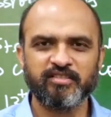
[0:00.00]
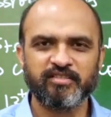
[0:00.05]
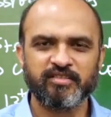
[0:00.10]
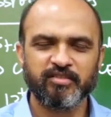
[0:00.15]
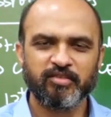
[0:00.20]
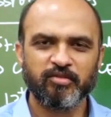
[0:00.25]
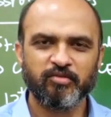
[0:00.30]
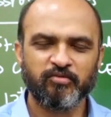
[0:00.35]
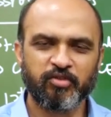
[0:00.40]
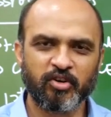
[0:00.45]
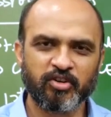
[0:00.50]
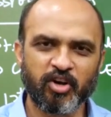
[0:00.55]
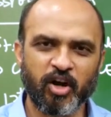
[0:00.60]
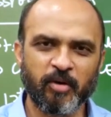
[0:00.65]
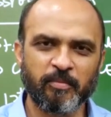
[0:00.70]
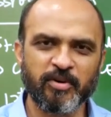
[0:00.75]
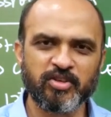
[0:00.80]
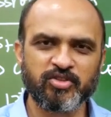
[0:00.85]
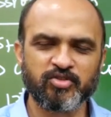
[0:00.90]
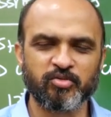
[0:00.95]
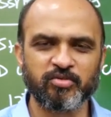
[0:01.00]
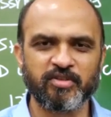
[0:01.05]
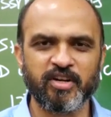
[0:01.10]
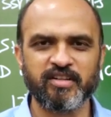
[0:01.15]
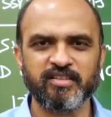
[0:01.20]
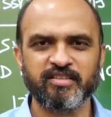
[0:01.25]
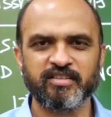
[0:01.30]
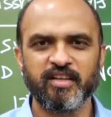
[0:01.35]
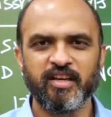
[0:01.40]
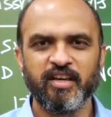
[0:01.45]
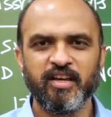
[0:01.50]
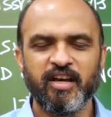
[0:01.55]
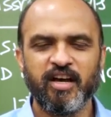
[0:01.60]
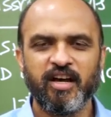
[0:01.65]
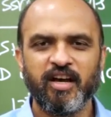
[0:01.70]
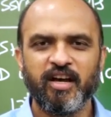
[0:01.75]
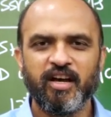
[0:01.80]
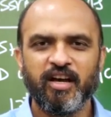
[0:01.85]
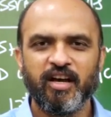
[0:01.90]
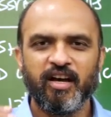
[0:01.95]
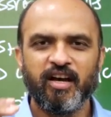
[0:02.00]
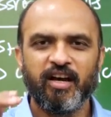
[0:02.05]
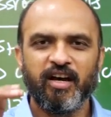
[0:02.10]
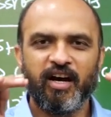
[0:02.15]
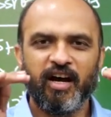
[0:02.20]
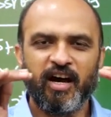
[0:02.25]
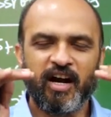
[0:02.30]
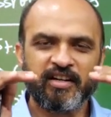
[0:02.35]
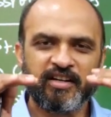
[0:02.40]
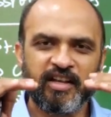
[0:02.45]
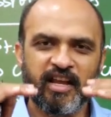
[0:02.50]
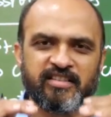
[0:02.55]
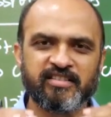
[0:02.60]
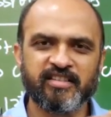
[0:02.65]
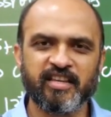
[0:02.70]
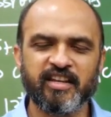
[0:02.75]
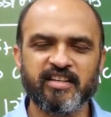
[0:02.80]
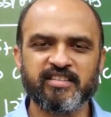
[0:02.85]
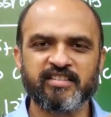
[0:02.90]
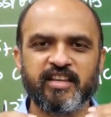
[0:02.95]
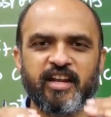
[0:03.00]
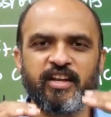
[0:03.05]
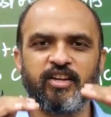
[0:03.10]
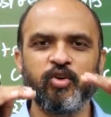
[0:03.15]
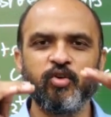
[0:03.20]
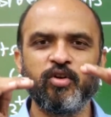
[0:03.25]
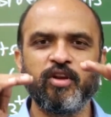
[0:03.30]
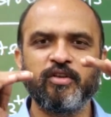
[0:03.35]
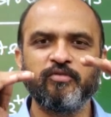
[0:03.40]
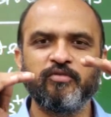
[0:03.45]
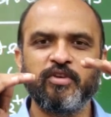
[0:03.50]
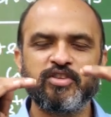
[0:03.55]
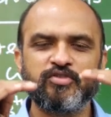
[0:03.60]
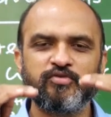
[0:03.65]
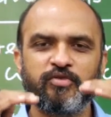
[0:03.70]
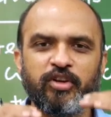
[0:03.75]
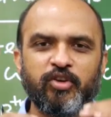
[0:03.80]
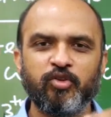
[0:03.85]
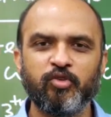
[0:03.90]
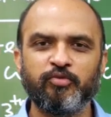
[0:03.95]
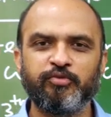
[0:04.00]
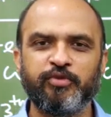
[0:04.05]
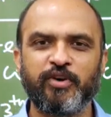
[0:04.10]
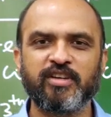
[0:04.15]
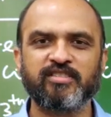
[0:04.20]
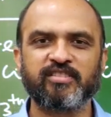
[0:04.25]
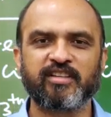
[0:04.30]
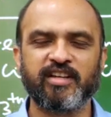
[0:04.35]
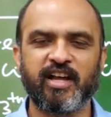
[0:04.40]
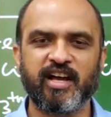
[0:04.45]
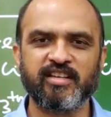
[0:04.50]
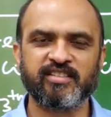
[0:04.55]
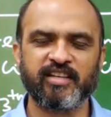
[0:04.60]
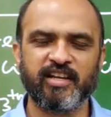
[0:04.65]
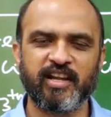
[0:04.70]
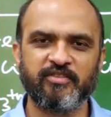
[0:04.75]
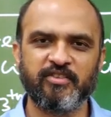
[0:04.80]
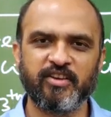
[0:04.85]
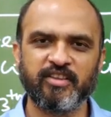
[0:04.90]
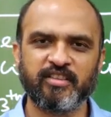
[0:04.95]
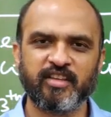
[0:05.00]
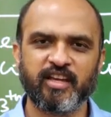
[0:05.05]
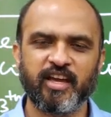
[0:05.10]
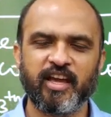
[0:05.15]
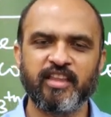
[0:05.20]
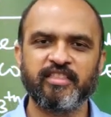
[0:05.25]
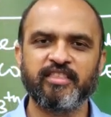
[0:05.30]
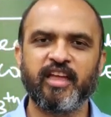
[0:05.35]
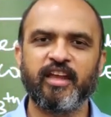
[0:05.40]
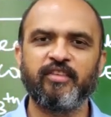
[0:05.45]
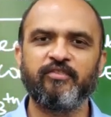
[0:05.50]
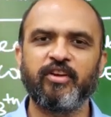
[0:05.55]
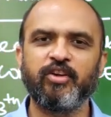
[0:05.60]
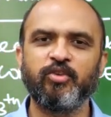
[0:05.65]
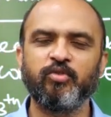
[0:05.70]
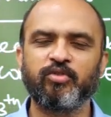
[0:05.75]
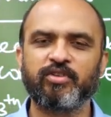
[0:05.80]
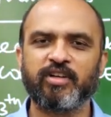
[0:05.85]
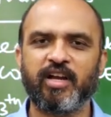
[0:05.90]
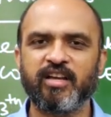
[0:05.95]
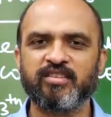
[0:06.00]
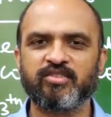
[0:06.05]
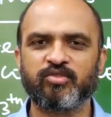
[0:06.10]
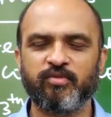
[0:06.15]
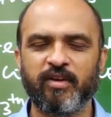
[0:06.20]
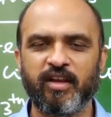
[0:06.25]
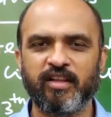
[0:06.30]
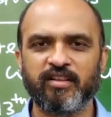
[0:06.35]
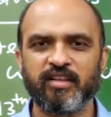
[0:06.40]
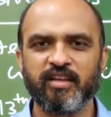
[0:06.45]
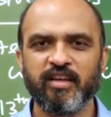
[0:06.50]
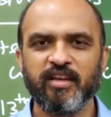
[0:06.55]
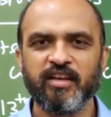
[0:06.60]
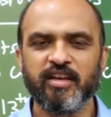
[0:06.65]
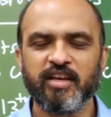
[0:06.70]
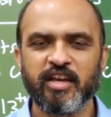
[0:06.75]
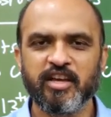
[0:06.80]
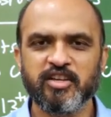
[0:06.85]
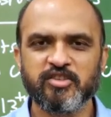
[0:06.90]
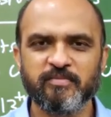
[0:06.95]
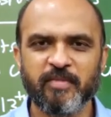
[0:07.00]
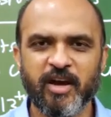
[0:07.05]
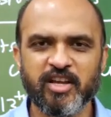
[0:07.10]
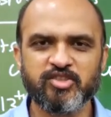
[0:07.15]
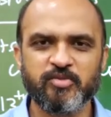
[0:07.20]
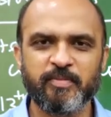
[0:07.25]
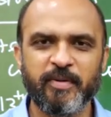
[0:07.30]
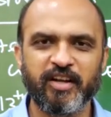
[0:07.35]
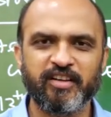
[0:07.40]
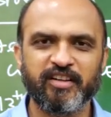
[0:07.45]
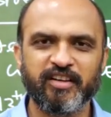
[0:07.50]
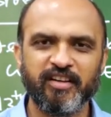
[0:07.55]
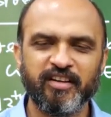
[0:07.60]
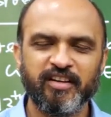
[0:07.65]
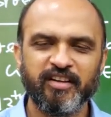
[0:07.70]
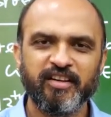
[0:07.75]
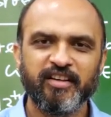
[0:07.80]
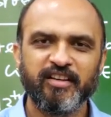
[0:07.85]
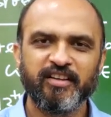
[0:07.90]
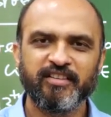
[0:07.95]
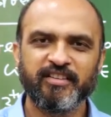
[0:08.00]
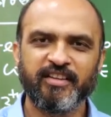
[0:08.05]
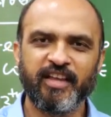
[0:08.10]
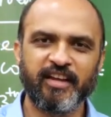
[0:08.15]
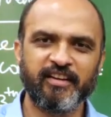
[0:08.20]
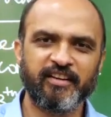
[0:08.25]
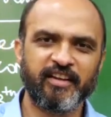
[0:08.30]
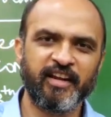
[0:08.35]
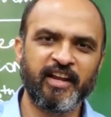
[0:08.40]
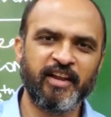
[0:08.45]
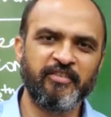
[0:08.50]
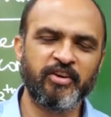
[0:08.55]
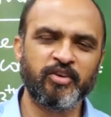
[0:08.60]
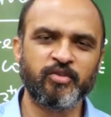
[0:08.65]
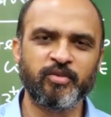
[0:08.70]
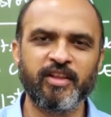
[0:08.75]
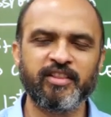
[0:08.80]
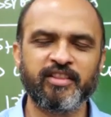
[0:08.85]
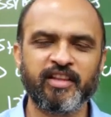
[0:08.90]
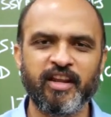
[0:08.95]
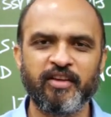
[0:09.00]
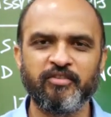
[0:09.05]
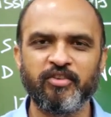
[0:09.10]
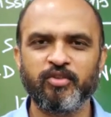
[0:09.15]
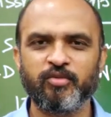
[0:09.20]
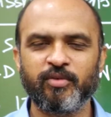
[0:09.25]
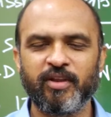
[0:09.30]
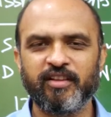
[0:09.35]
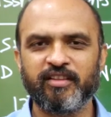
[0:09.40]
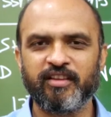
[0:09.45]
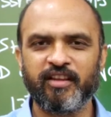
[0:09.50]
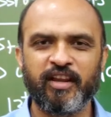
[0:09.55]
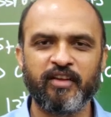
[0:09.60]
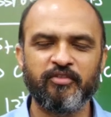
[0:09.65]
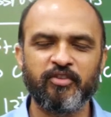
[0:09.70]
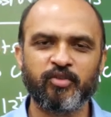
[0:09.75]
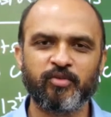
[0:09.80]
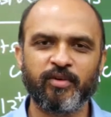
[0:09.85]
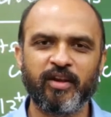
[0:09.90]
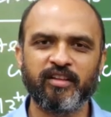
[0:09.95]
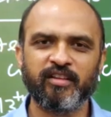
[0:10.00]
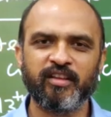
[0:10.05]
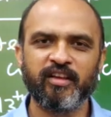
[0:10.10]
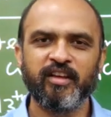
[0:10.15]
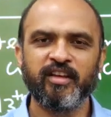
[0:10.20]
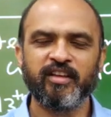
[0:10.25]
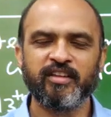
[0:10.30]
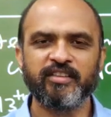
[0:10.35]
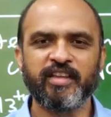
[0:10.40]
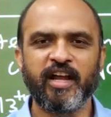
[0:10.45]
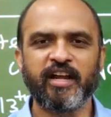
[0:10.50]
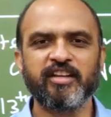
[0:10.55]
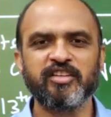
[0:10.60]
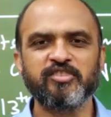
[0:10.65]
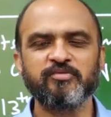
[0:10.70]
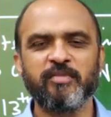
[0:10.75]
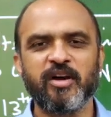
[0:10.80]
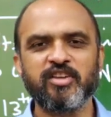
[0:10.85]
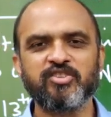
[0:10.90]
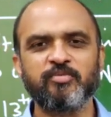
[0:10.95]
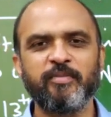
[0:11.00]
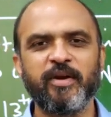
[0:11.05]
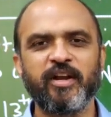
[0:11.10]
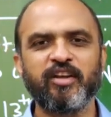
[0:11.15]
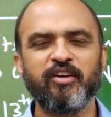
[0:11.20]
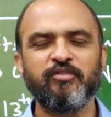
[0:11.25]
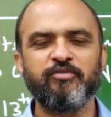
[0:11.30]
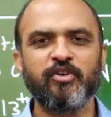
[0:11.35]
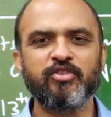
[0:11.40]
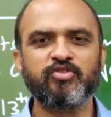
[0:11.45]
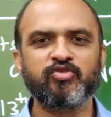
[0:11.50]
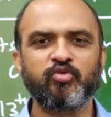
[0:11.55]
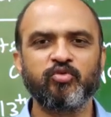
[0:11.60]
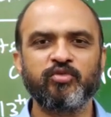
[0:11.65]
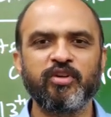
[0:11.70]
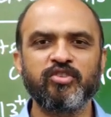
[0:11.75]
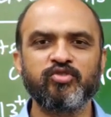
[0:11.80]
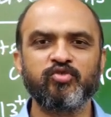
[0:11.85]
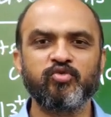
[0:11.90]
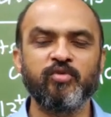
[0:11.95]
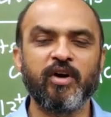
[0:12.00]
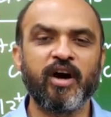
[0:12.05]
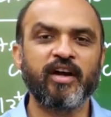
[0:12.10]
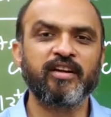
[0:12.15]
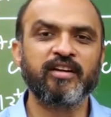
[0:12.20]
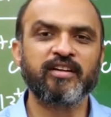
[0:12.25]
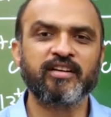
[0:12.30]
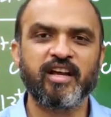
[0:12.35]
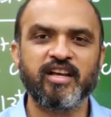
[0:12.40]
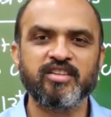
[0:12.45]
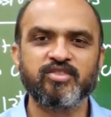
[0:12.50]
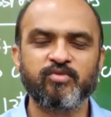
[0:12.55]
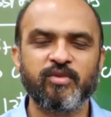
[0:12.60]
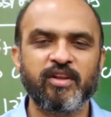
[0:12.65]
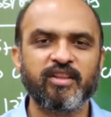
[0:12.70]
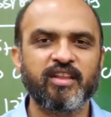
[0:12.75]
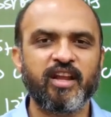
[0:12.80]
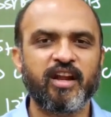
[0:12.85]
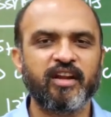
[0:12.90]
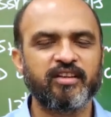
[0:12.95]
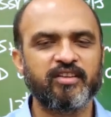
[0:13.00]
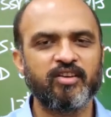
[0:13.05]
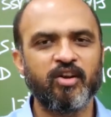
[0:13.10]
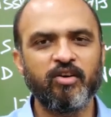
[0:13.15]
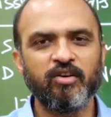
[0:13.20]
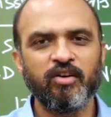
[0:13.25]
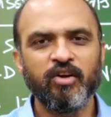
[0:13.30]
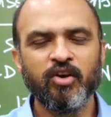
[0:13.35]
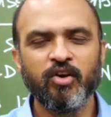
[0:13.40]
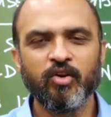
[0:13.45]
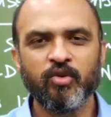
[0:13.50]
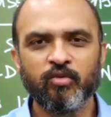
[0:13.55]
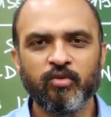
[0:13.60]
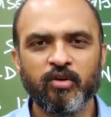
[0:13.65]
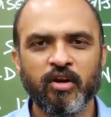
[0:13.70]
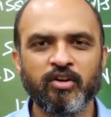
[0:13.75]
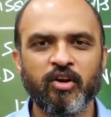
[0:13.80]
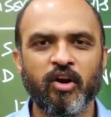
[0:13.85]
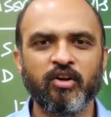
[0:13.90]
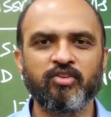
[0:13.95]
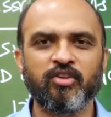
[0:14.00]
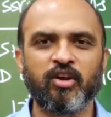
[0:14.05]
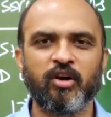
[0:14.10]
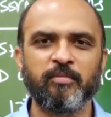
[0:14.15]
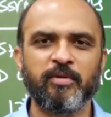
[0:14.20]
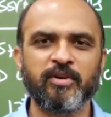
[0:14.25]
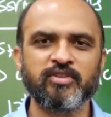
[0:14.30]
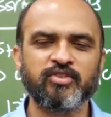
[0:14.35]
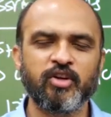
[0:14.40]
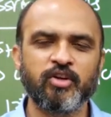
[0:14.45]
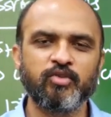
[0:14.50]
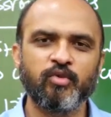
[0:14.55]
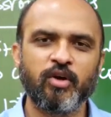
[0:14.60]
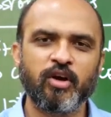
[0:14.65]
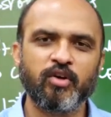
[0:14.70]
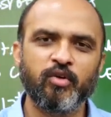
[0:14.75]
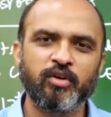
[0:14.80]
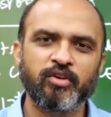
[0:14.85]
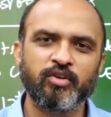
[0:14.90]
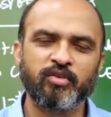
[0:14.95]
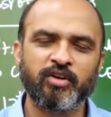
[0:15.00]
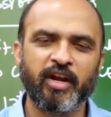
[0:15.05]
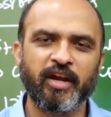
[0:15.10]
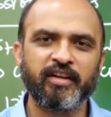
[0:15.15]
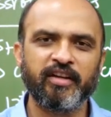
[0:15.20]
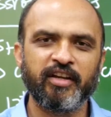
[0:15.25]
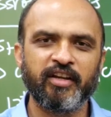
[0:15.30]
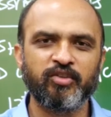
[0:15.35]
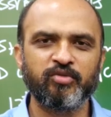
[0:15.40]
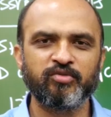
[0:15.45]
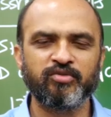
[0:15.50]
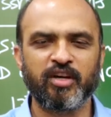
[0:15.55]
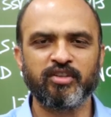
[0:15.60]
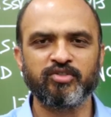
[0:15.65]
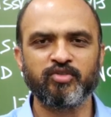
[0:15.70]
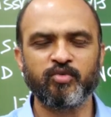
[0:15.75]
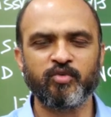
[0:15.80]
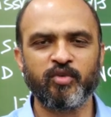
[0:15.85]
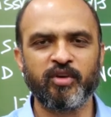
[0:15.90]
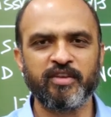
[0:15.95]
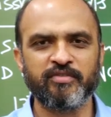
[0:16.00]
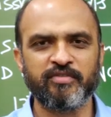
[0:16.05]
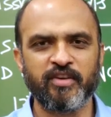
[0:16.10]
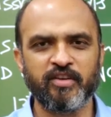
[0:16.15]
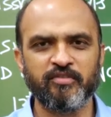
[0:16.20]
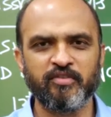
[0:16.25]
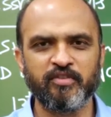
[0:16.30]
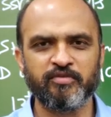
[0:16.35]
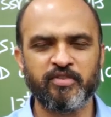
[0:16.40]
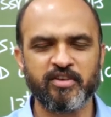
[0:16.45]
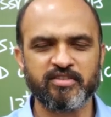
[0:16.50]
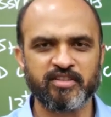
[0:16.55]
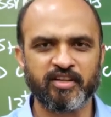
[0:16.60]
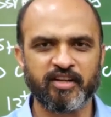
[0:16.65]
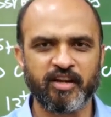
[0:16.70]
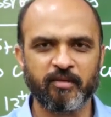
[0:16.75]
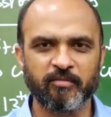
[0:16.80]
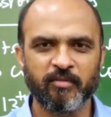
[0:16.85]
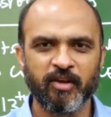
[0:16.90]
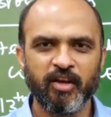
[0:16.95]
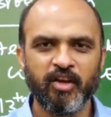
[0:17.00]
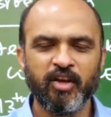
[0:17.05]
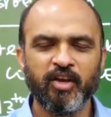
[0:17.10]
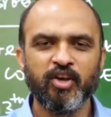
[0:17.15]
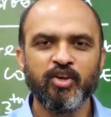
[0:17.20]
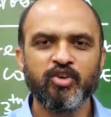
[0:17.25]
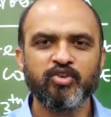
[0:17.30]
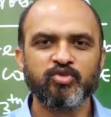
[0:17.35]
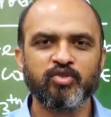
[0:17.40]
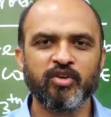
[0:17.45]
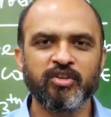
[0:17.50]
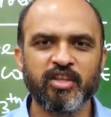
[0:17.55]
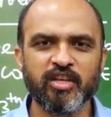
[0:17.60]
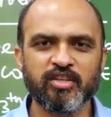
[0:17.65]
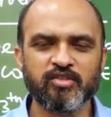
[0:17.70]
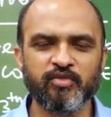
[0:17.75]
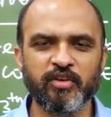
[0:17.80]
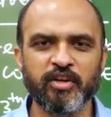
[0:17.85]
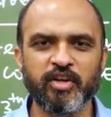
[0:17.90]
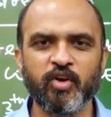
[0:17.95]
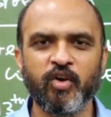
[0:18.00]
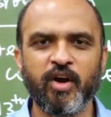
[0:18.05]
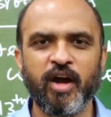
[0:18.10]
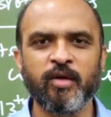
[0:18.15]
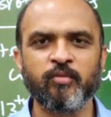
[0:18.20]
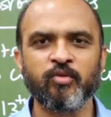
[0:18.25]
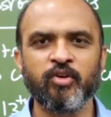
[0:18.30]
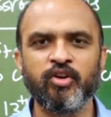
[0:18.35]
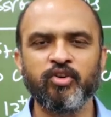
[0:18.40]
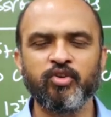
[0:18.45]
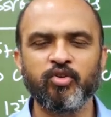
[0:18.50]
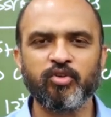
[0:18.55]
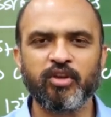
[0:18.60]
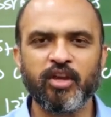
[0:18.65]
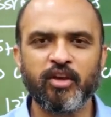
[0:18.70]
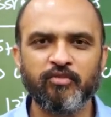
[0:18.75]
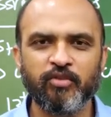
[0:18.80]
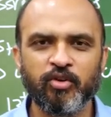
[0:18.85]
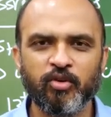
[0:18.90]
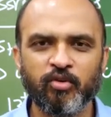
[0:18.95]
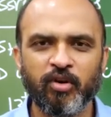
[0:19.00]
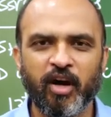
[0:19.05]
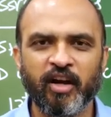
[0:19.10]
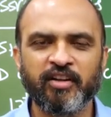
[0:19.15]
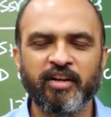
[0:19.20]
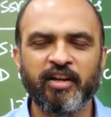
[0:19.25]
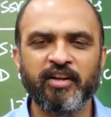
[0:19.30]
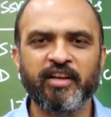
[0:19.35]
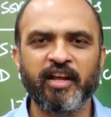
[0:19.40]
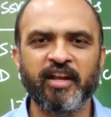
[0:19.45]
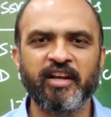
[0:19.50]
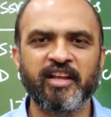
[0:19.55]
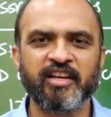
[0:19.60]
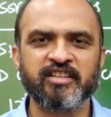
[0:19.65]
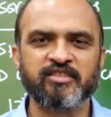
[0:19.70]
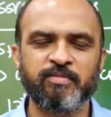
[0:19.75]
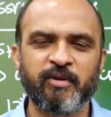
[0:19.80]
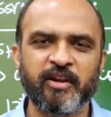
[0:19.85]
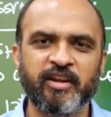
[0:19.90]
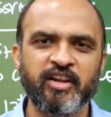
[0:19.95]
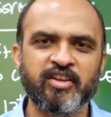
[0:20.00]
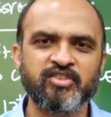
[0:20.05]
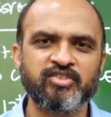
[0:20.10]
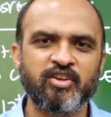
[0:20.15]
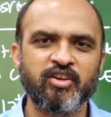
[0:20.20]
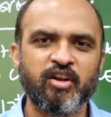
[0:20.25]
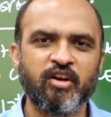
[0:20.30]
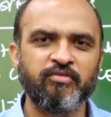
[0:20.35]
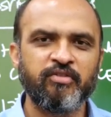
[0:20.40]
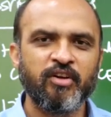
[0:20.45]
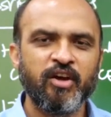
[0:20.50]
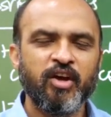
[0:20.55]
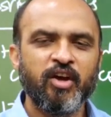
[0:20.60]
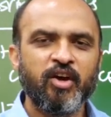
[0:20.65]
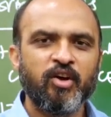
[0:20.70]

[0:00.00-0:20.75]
is for dropper students, a test series schedule in which we do first class 11th and then we do class 12th is much better then 11 12th 11 12th 11 12th that is much better for students who are in class 12 right now who are not droppers and who are going to write NEET 2025 in first attempt so in this video i'm going to give you a detailed explanation of